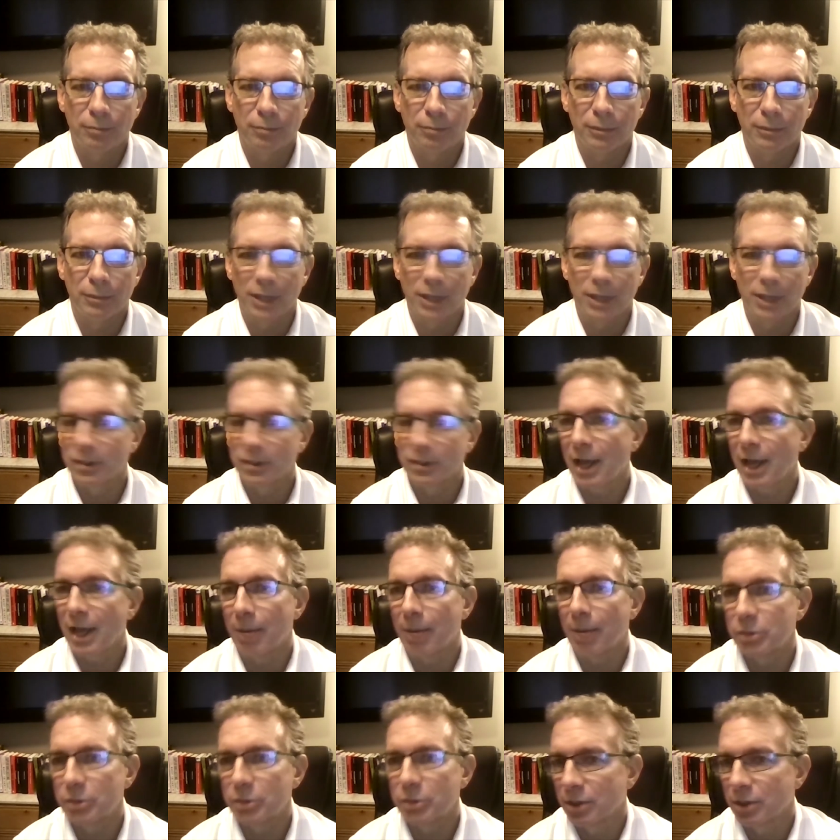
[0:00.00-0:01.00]
as a
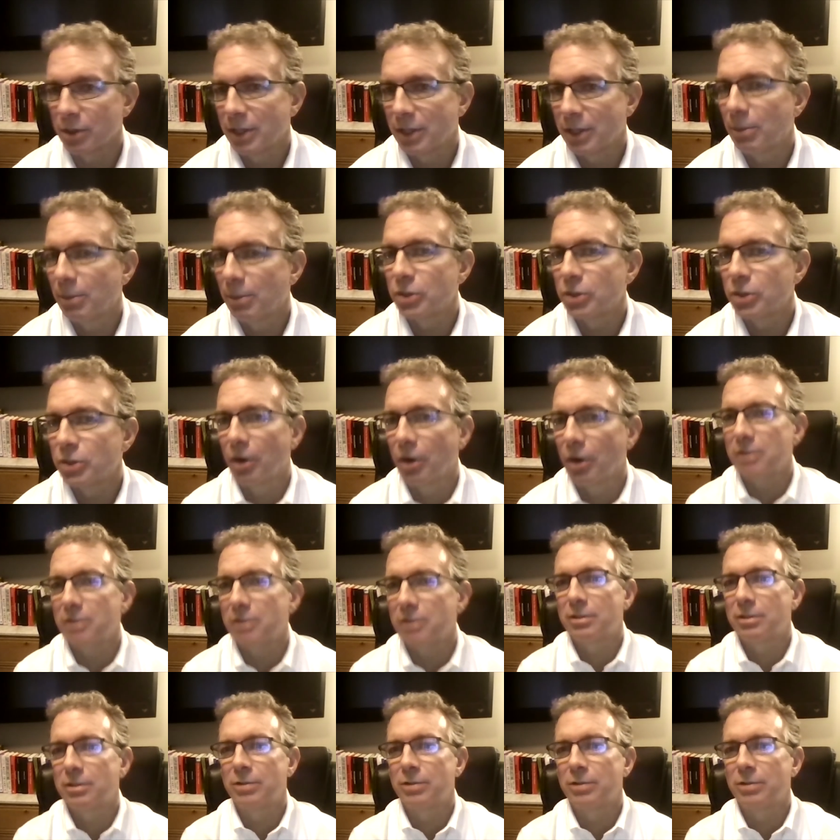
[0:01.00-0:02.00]
gap. So I set up my charts
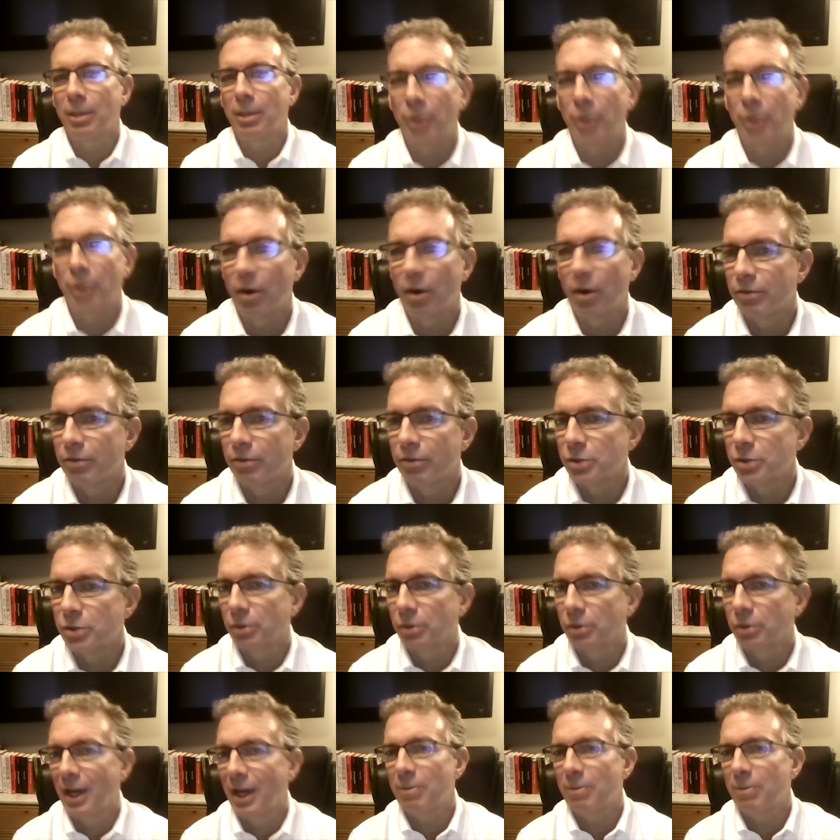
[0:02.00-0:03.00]
to set up an artificial
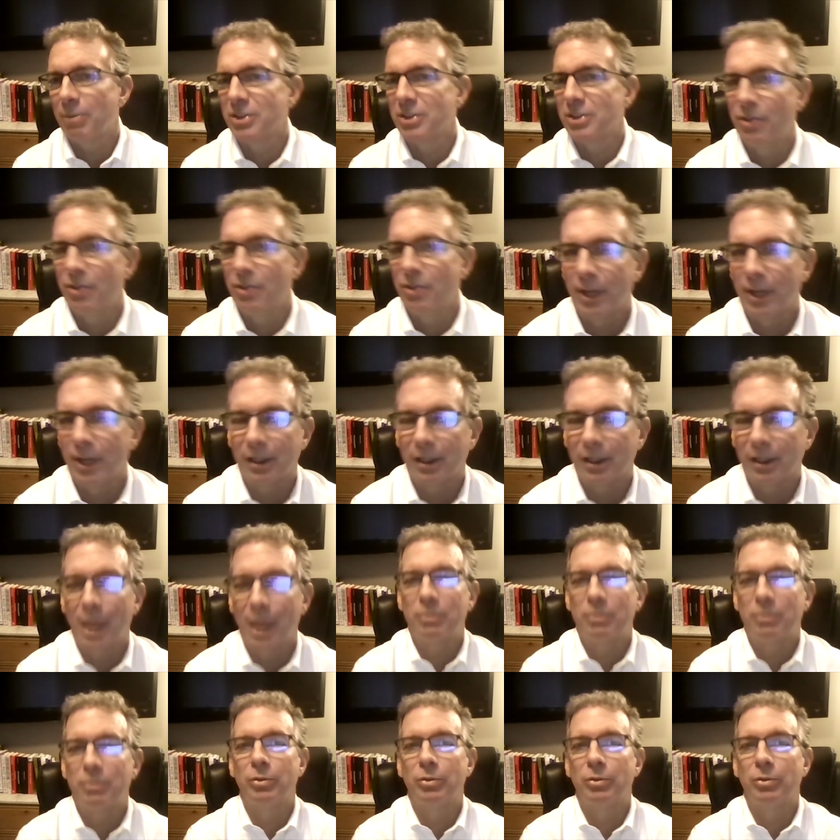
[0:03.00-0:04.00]
gap, a synthetic
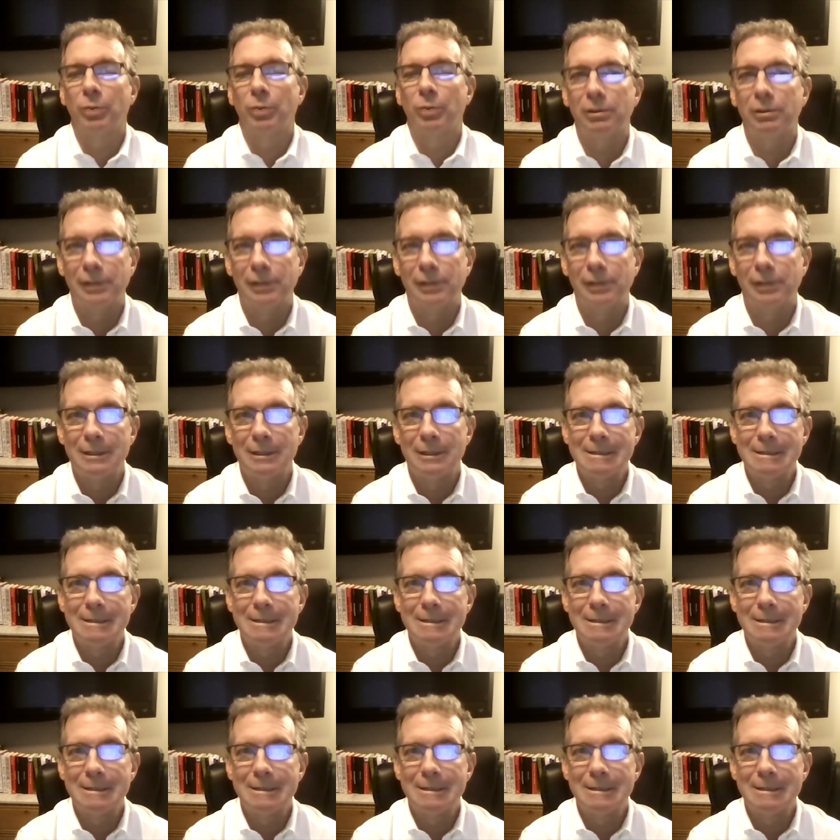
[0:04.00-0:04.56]
gap, if you will.